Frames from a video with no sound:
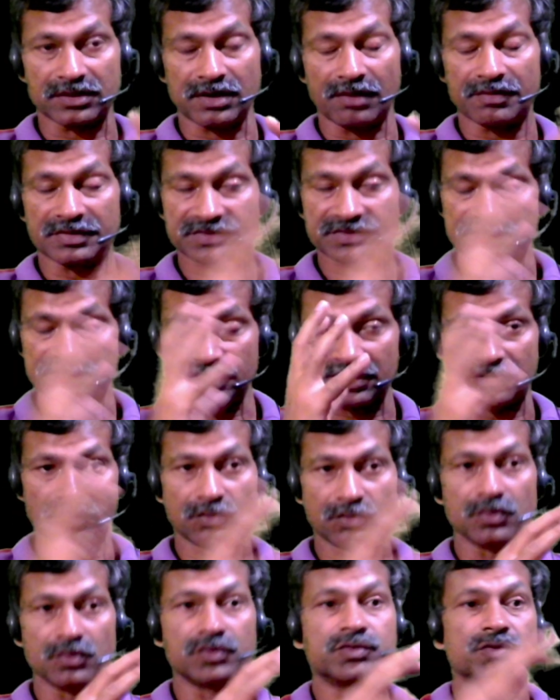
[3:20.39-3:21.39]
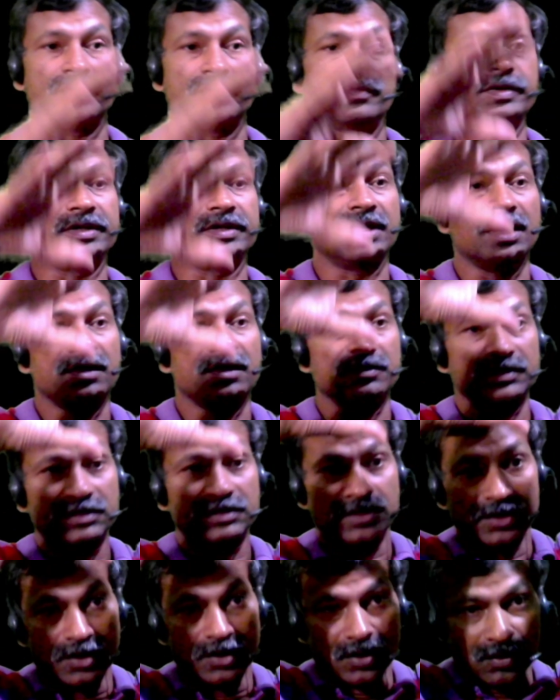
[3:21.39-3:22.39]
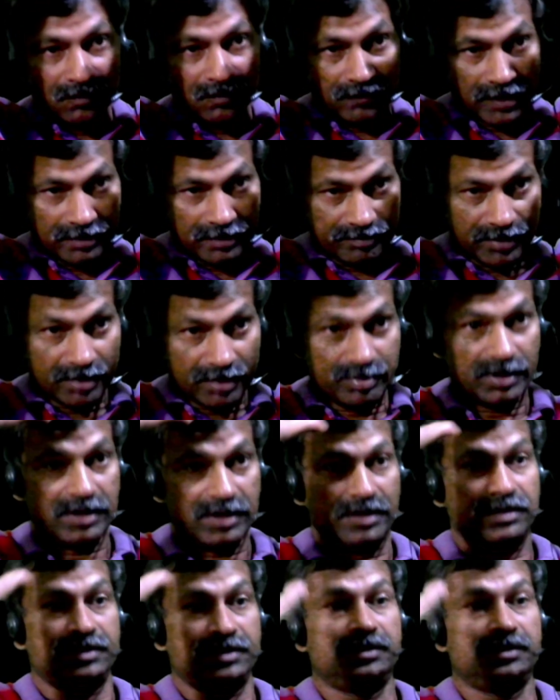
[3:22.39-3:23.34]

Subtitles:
our sun also will have one bubble.